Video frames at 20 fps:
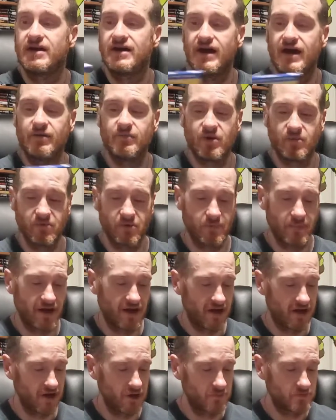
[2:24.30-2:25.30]
I remember
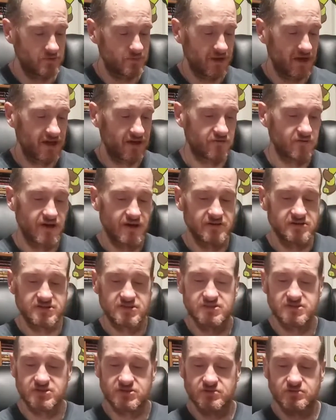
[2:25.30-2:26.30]
Mad Libs back when I was
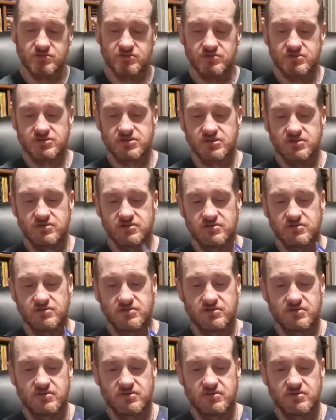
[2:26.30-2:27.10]
in school, so